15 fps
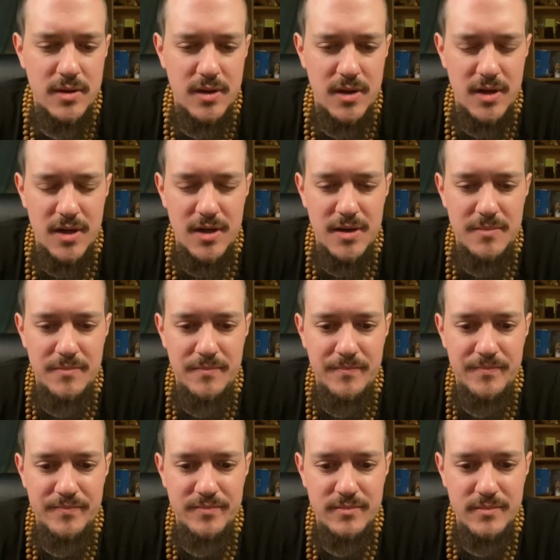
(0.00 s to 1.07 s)

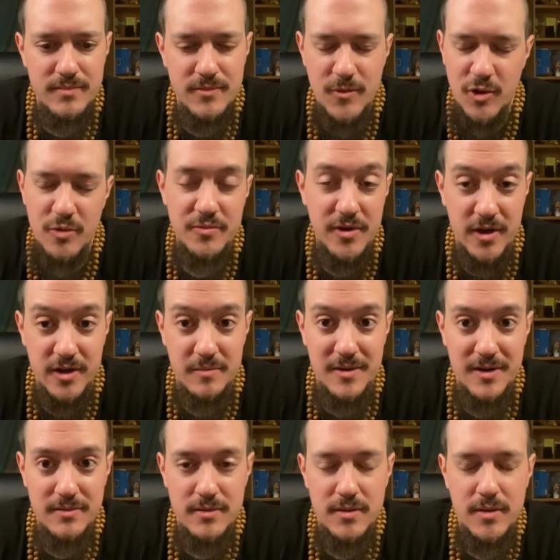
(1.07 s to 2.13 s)
um, who I'm talking
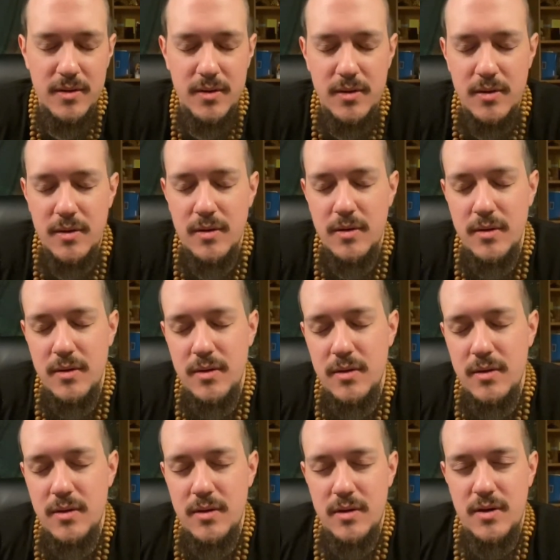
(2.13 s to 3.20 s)
about,
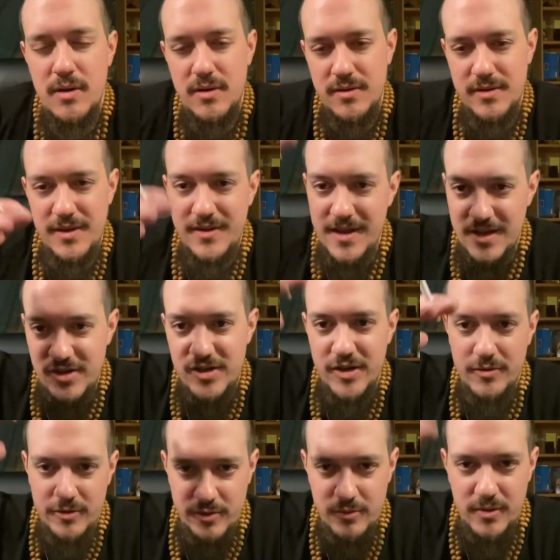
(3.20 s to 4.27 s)
uh, in that
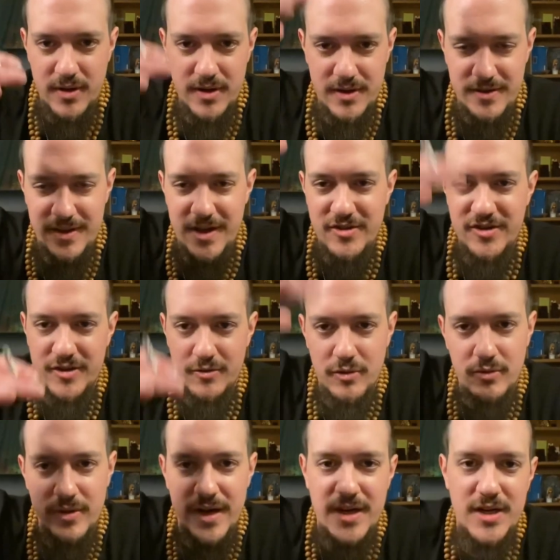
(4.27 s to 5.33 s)
general in that general
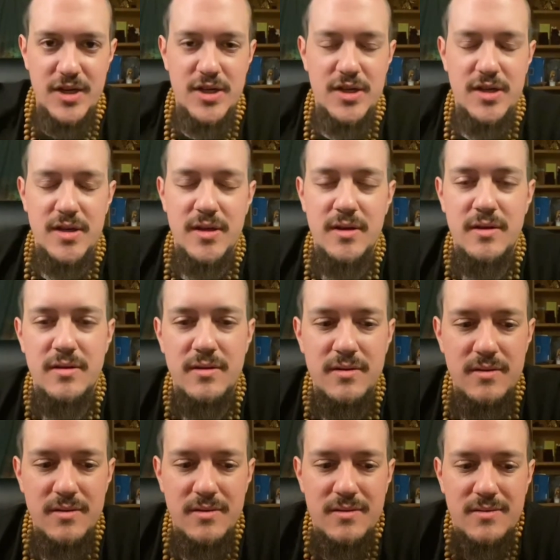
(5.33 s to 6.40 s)
range.
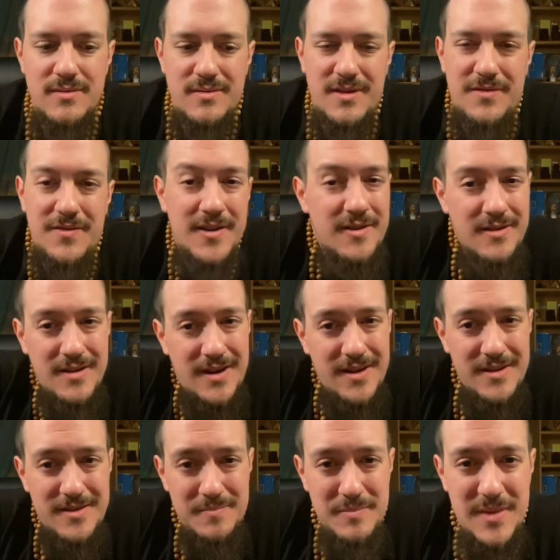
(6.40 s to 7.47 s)
They figure out how
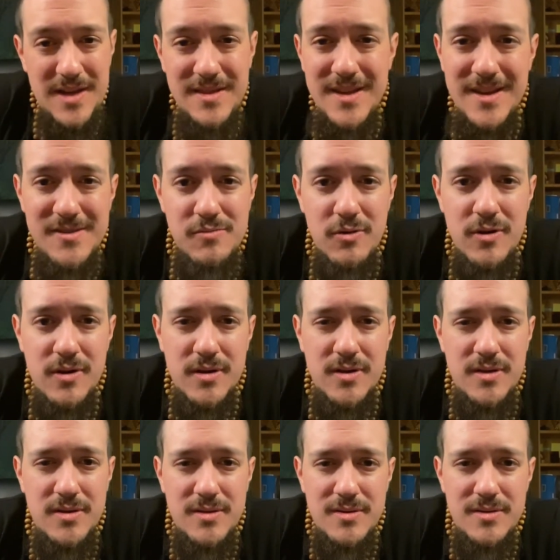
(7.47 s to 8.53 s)
to make things
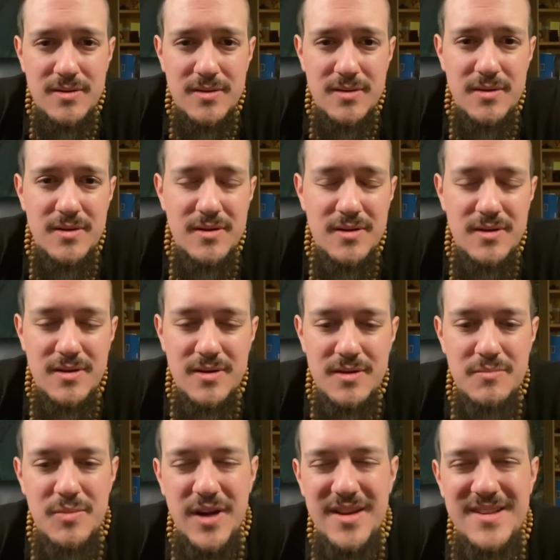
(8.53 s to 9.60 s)
work,
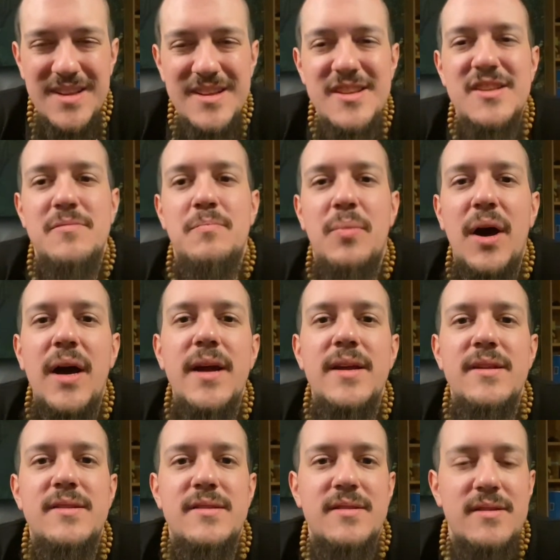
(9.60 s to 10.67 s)
but it's in
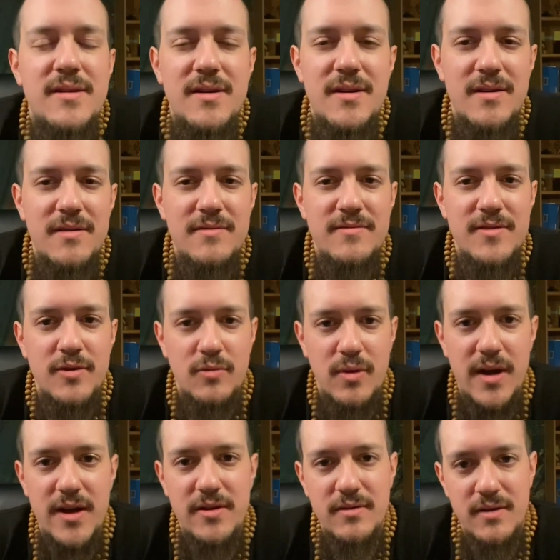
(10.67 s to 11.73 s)
spite of the
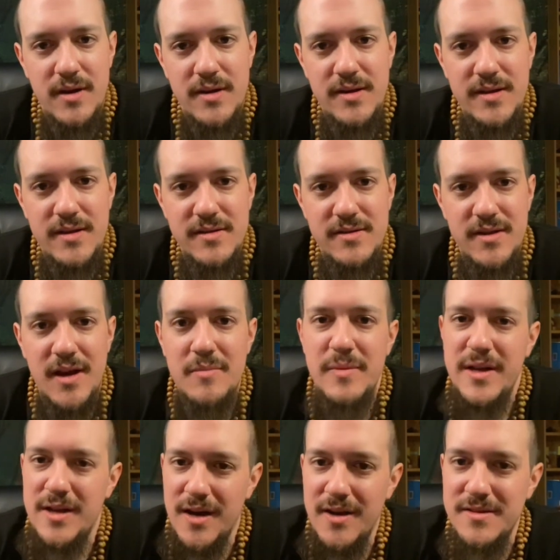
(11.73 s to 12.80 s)
grander ideas, not
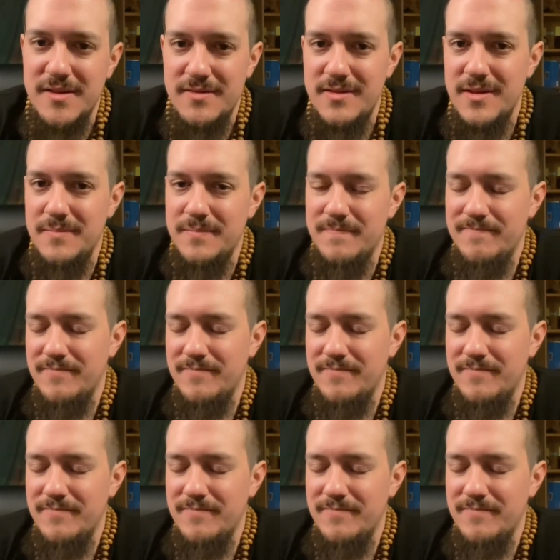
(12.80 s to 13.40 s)
because of them.